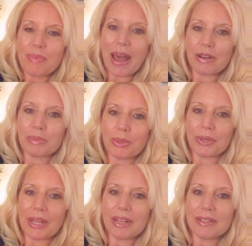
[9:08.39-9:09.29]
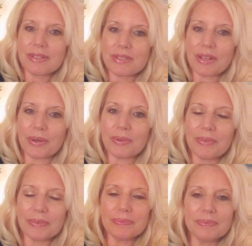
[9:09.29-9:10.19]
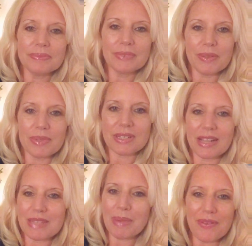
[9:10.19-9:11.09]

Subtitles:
paddleboarding, so it was nice.